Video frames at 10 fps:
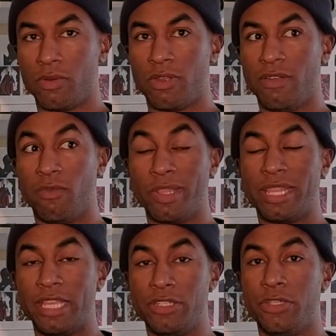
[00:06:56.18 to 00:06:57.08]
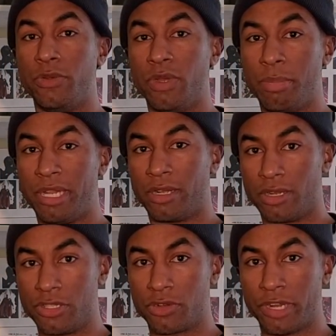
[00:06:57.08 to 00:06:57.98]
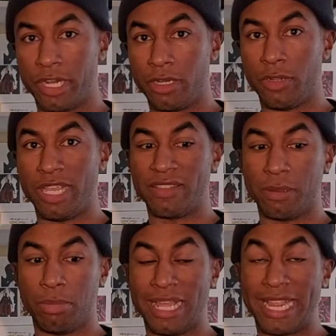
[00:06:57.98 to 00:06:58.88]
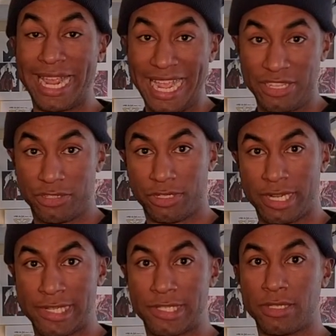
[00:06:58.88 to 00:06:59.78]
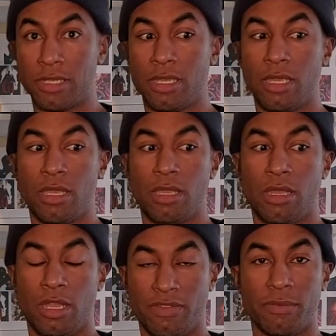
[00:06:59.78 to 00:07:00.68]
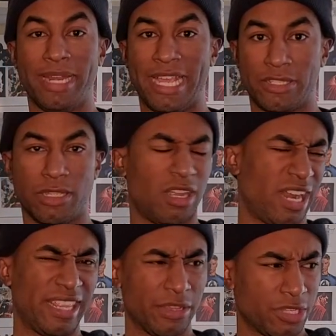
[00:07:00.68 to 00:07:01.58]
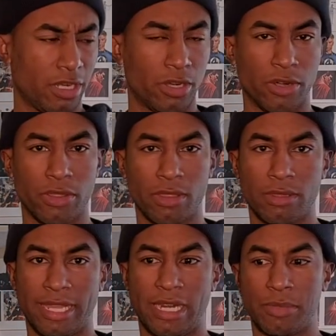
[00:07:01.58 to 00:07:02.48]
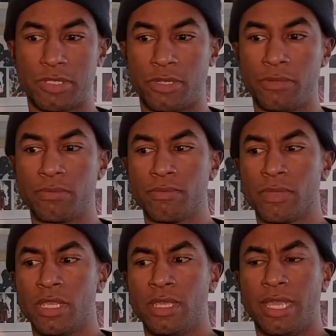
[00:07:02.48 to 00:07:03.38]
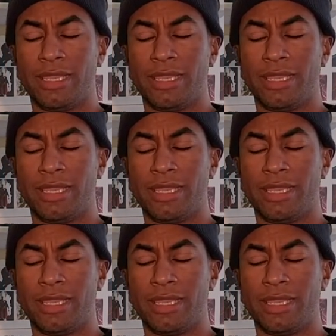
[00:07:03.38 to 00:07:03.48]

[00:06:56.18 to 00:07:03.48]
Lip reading: of when they do appear on screen. You have the black astronauts from NASA, I think it was on Earth, that episode. And